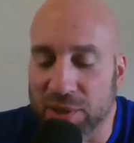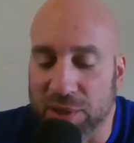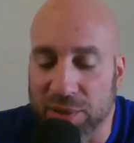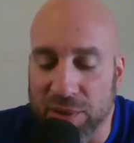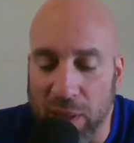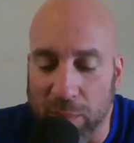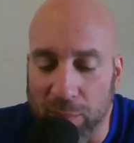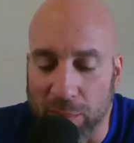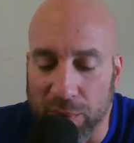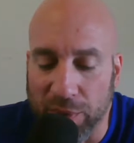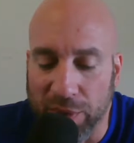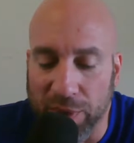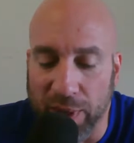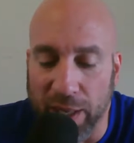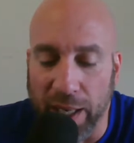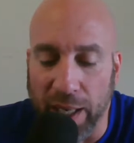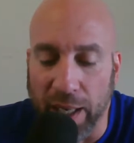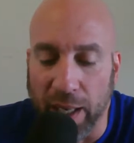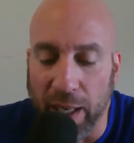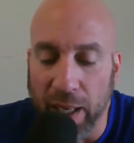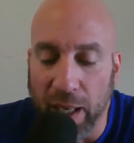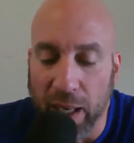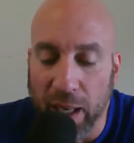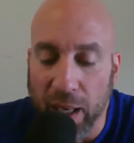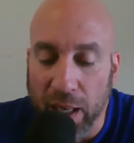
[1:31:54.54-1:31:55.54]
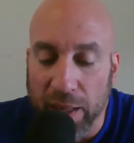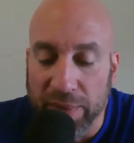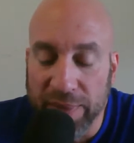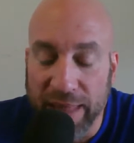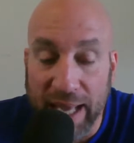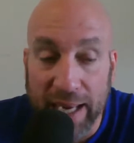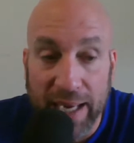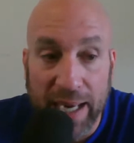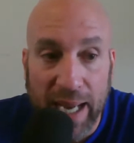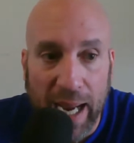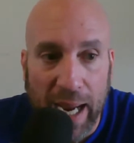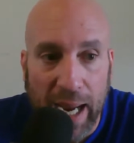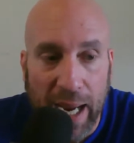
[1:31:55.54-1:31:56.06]
a number thing.
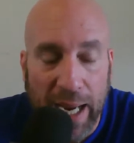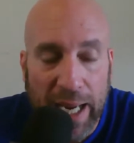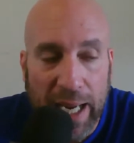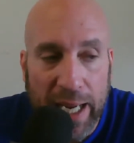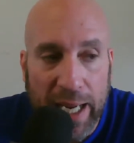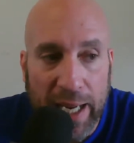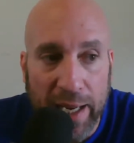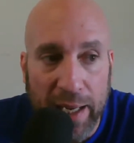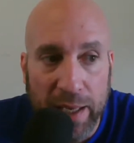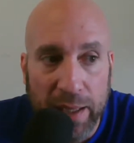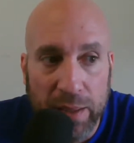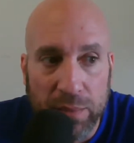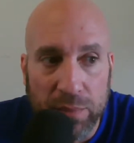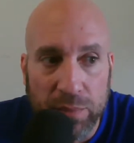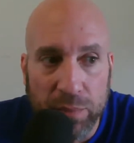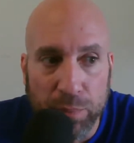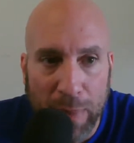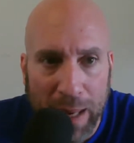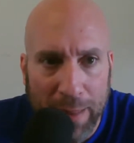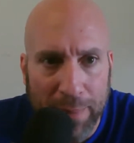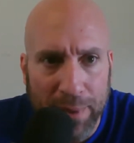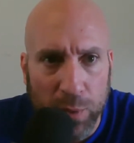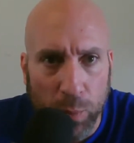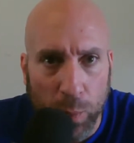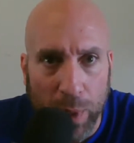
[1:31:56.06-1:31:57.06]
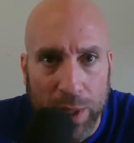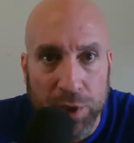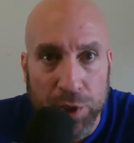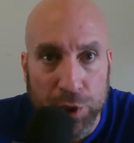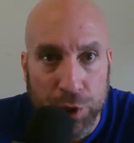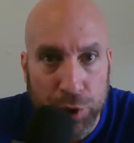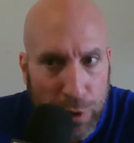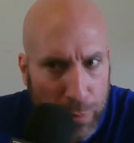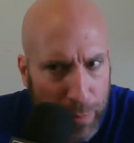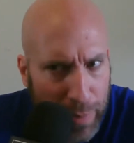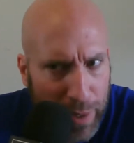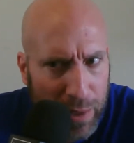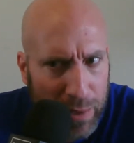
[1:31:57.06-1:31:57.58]
Then maybe the whites
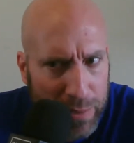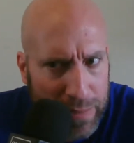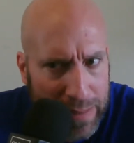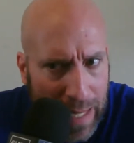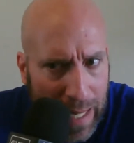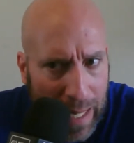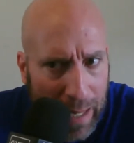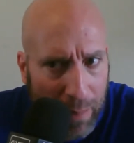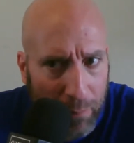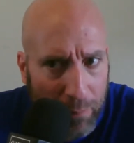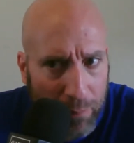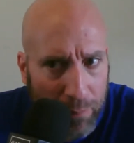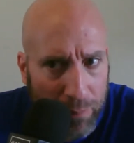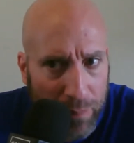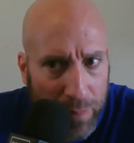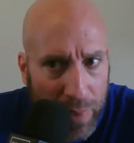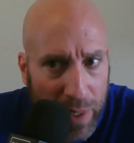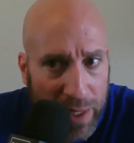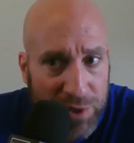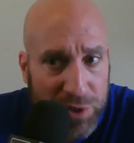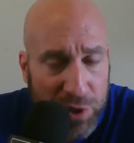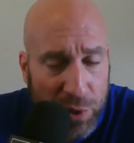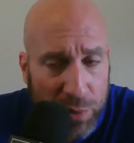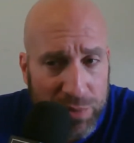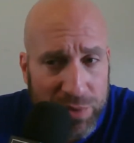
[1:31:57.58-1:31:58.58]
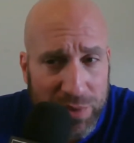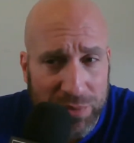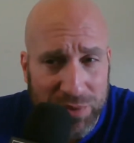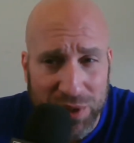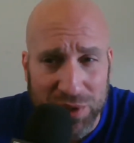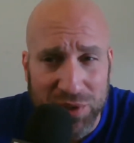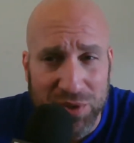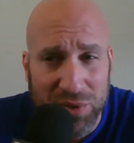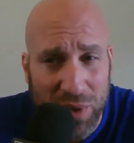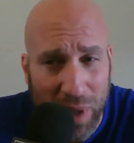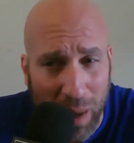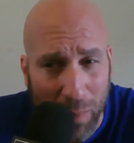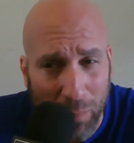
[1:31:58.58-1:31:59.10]
should be on top in terms of
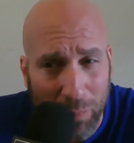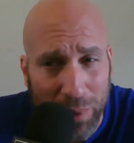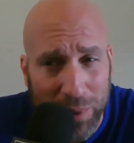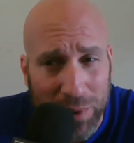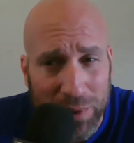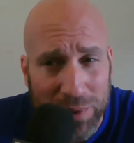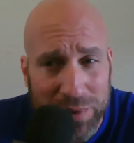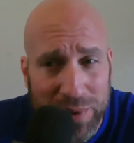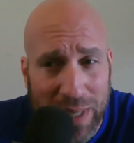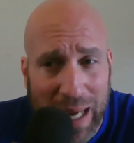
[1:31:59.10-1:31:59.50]
just numbers,